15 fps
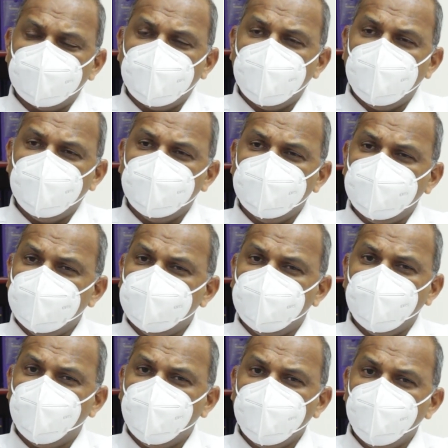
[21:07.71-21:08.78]
And
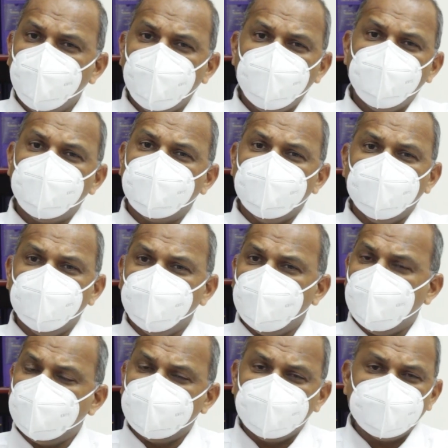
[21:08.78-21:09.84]
the only way you can do
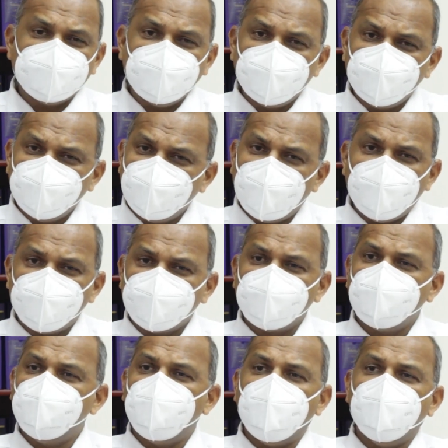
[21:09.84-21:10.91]
that is that you have
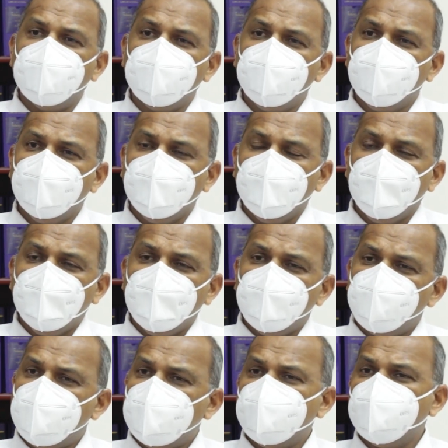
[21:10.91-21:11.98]
to abide
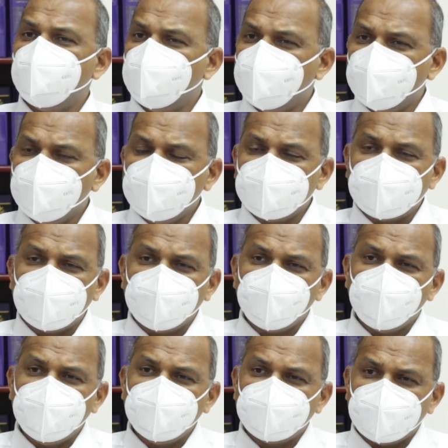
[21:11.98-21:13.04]
by the rules that
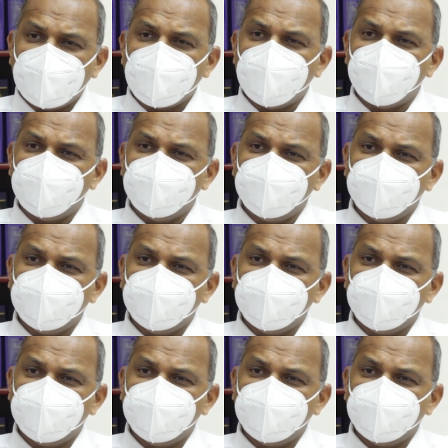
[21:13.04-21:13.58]
have been set up.